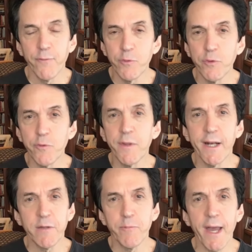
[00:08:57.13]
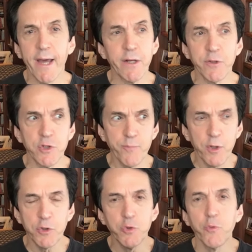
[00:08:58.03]
If you do that, it's bad. And just
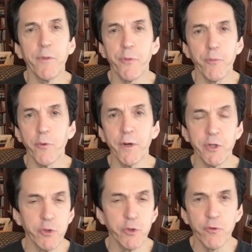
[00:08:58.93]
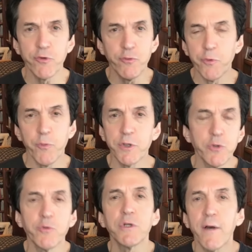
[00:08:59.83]
because you went through it and your truth
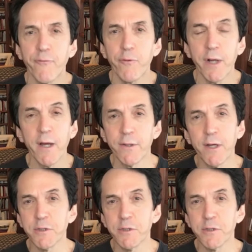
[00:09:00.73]
was you suffered